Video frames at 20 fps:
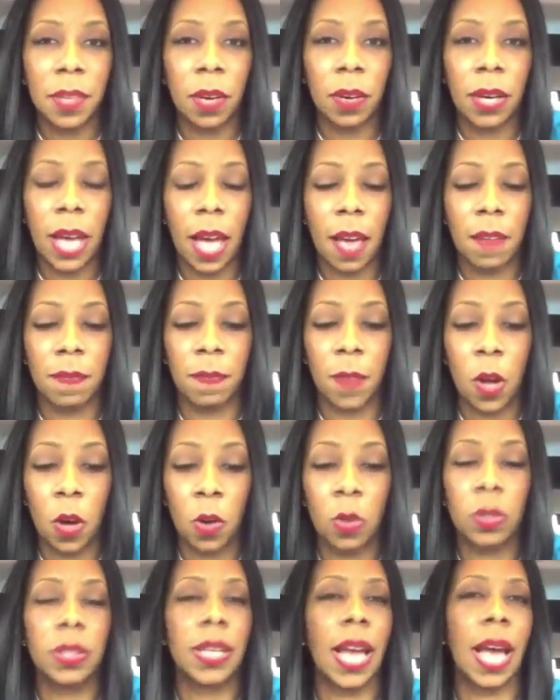Okay,
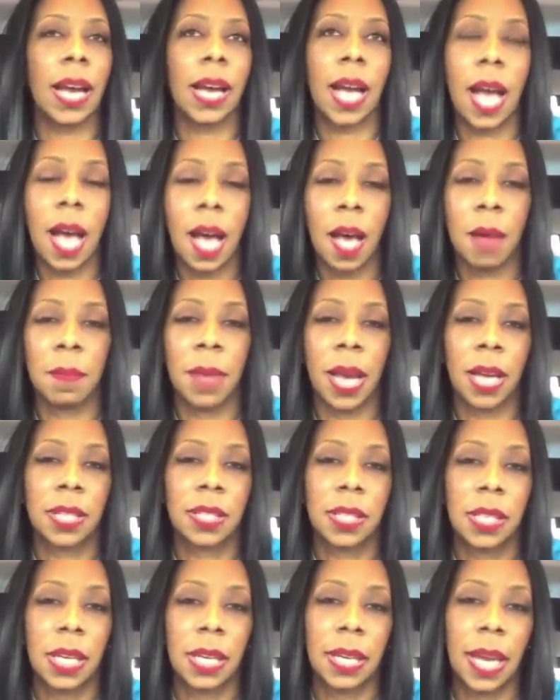Vogue.com
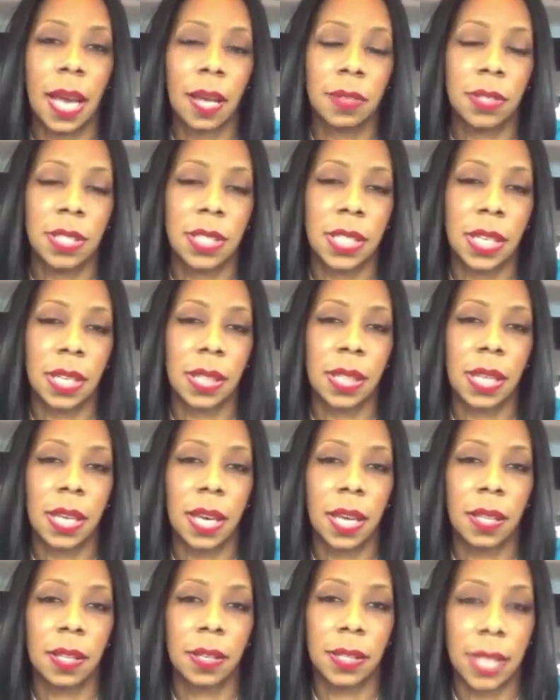actually announced it
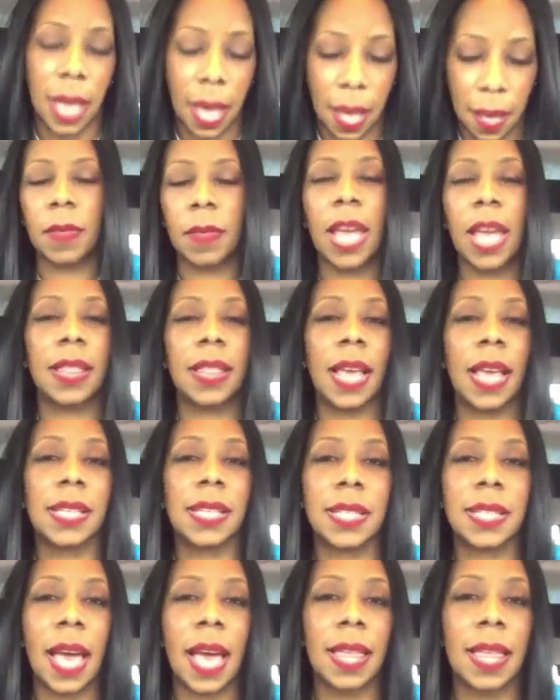the other day. And they
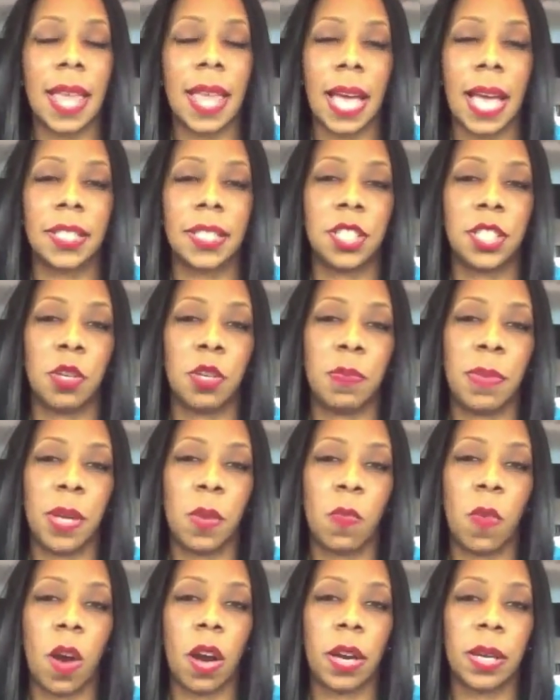say that she'll be
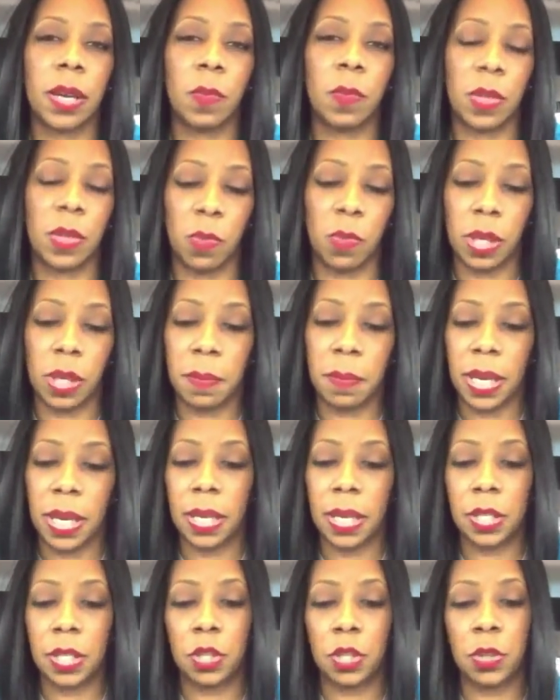working with
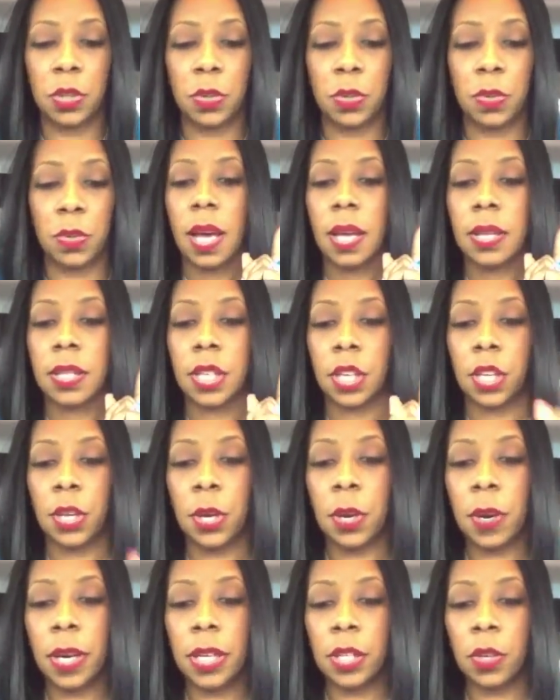Wilhelmina to
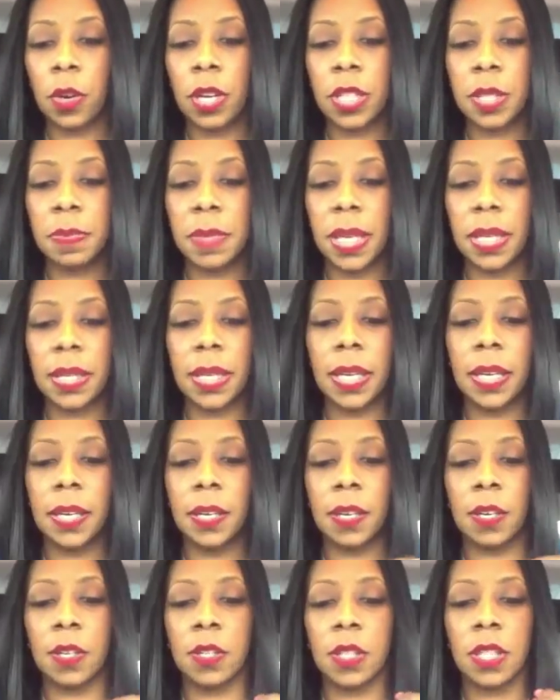secure endorsement
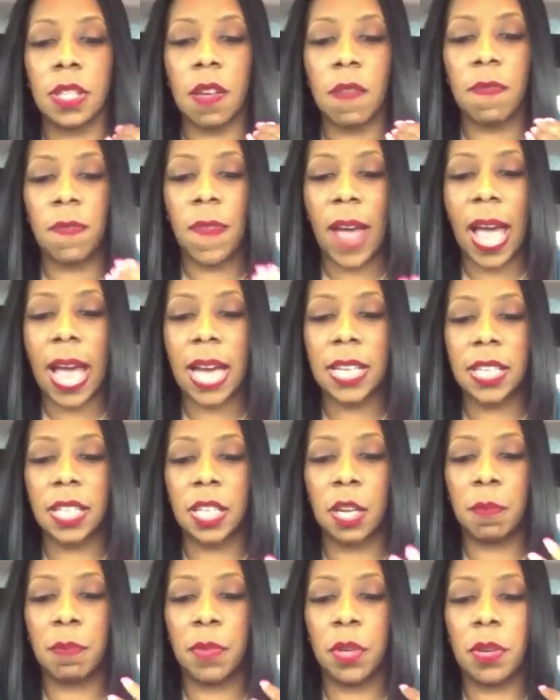deals, fashion
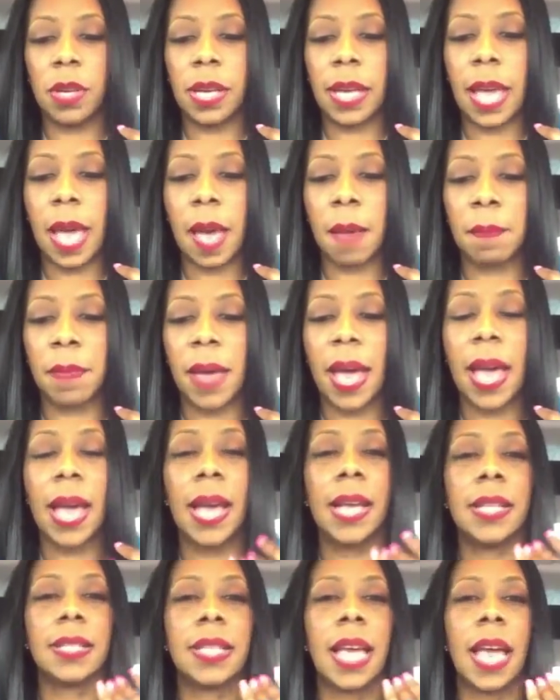and beauty
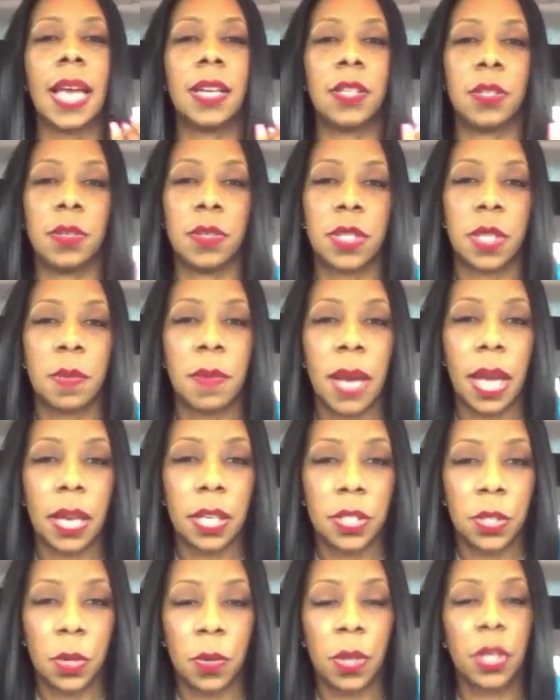campaigns, and do some
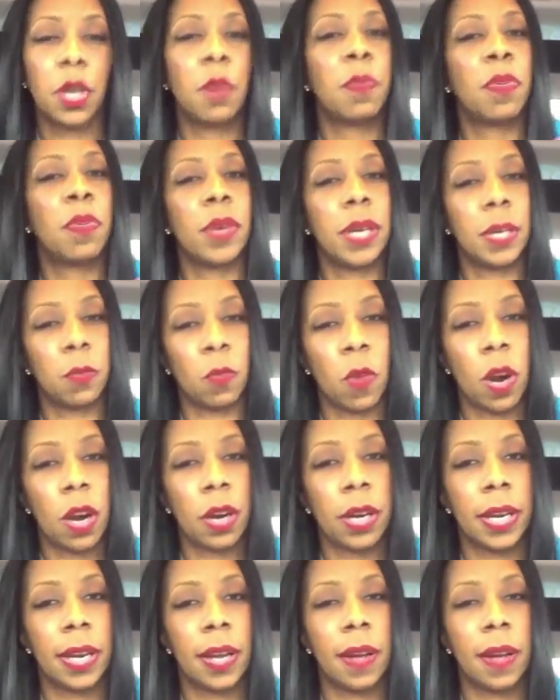editorial print work.